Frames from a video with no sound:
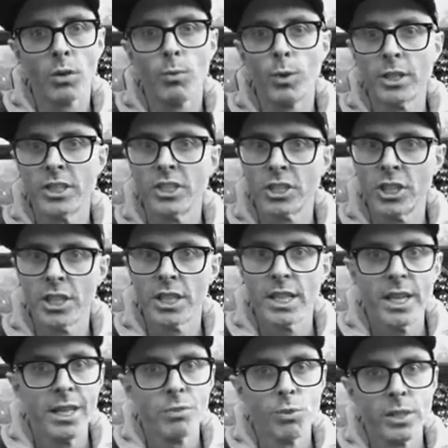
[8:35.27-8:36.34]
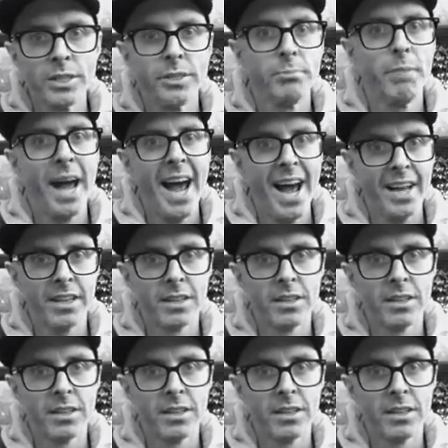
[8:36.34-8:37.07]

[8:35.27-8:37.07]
what is good and what is bad.